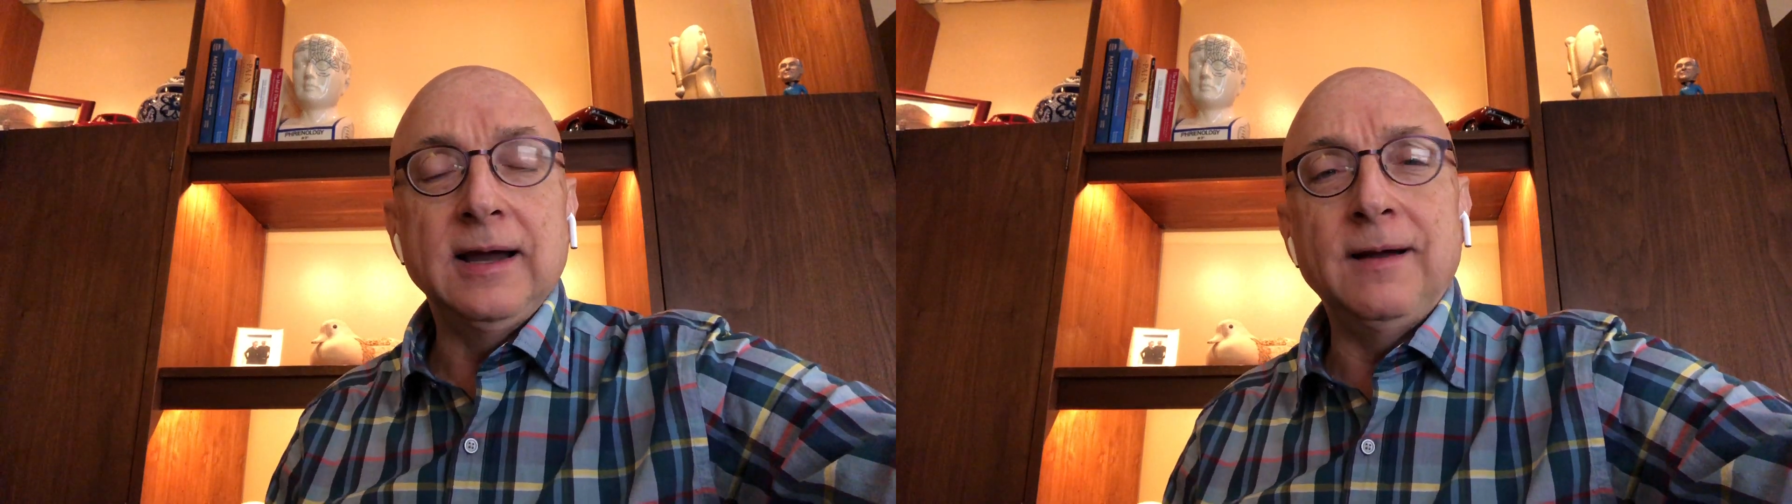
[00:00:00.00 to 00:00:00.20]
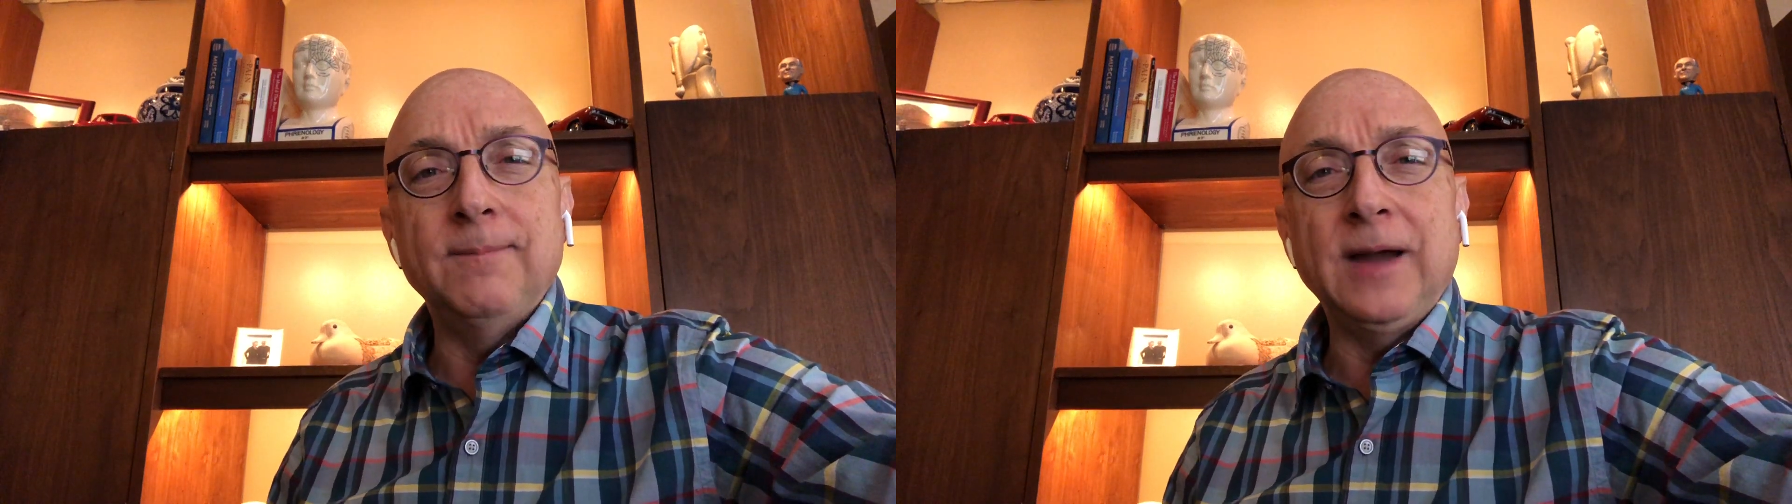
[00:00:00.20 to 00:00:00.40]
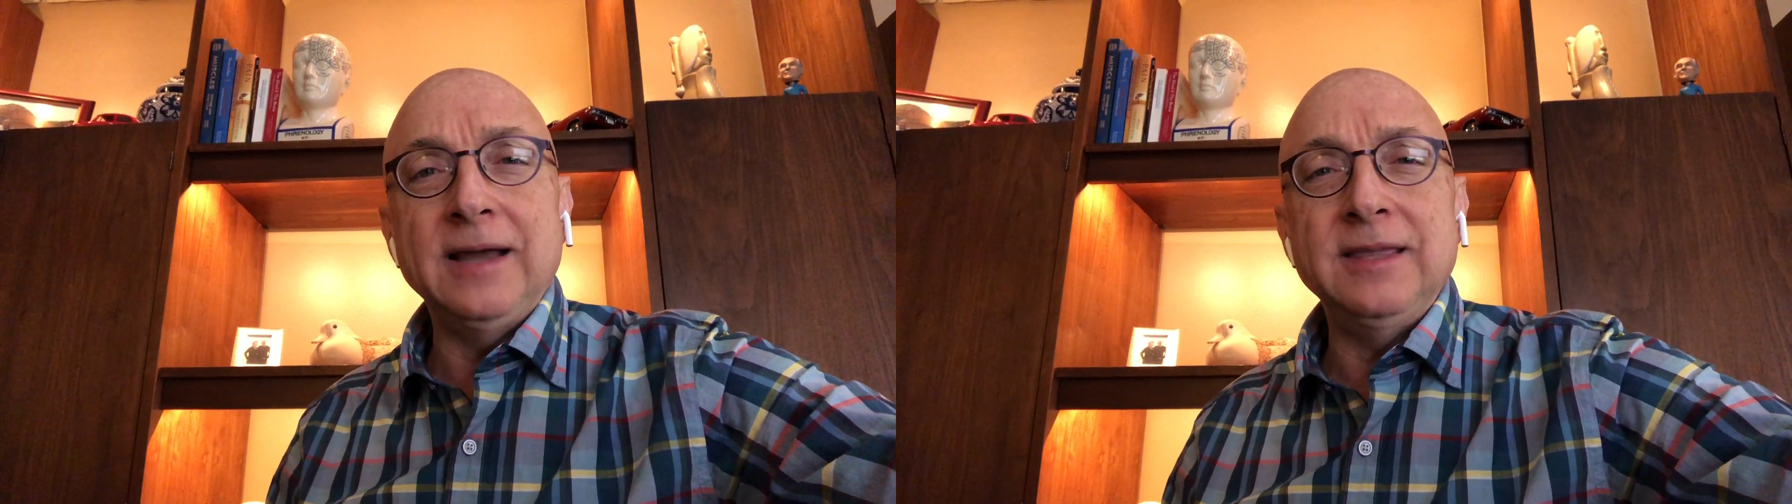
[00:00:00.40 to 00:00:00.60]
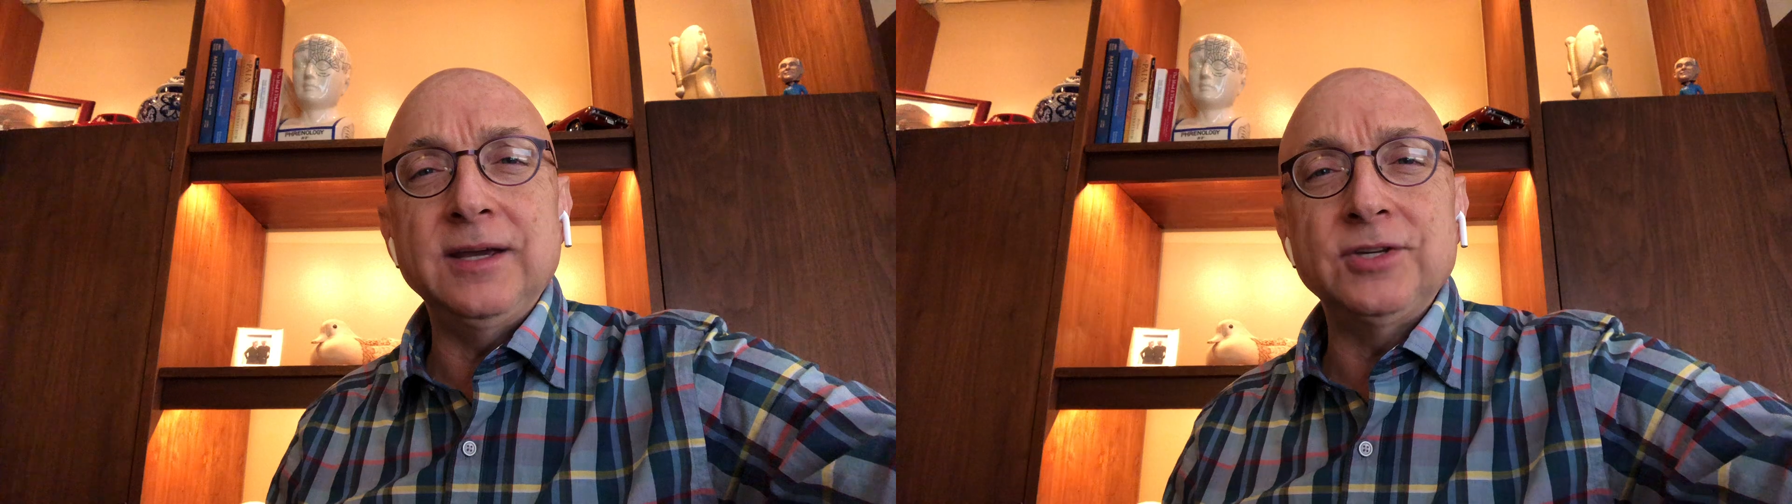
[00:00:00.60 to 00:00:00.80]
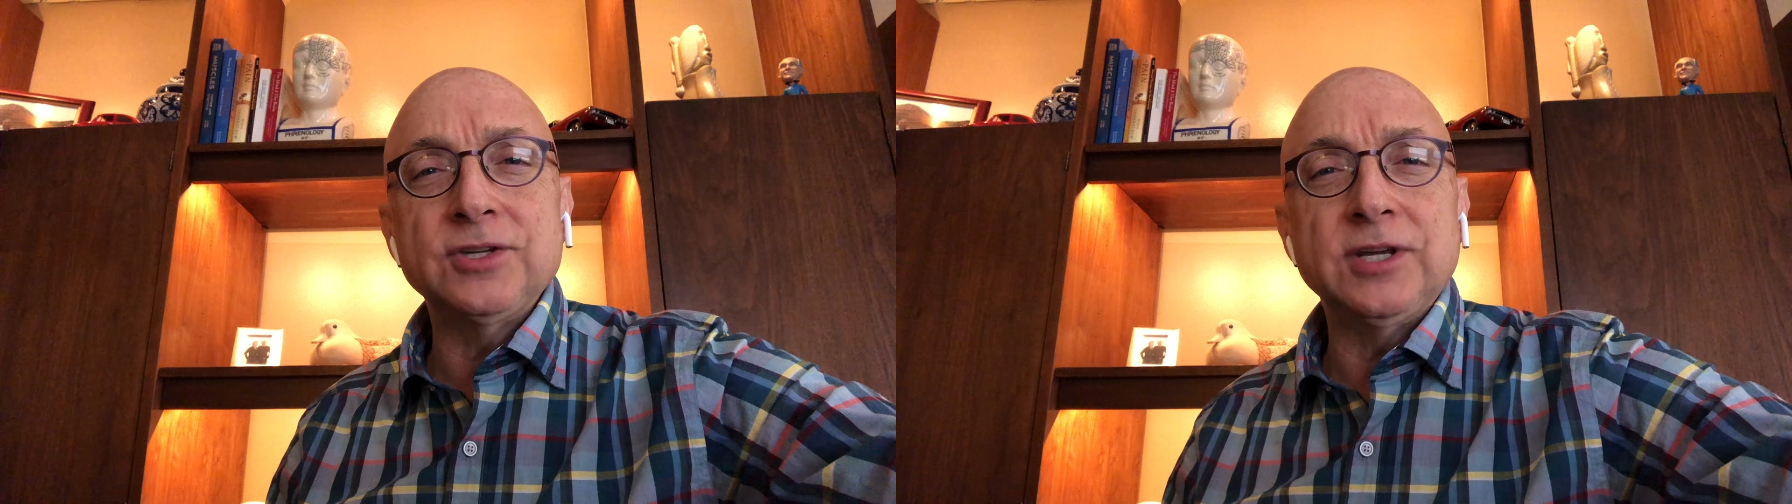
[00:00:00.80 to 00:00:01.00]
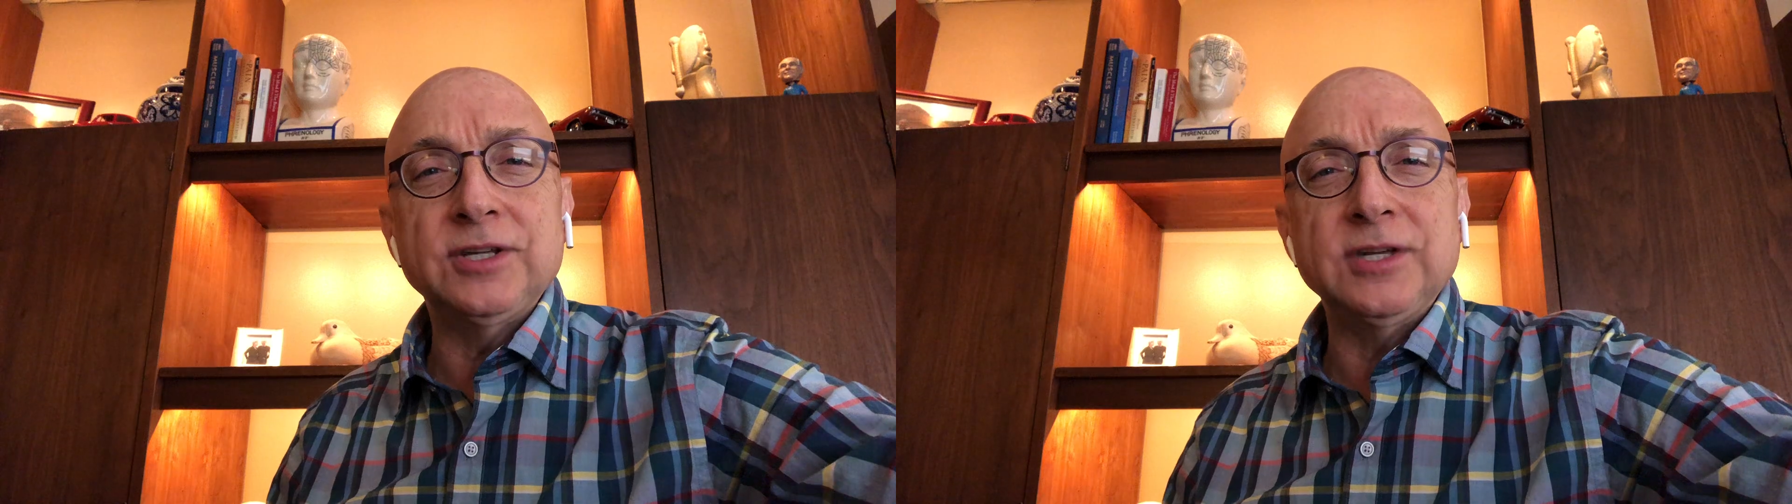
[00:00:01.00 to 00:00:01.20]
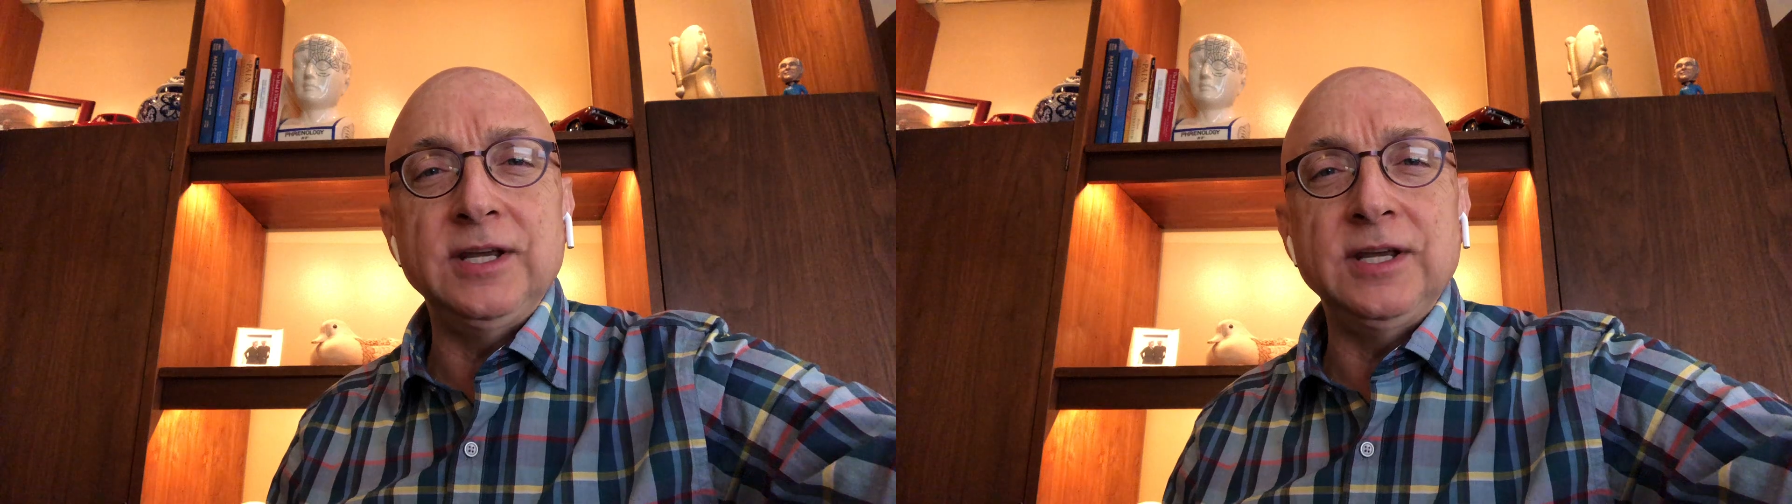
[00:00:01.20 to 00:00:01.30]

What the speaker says: I think it just gets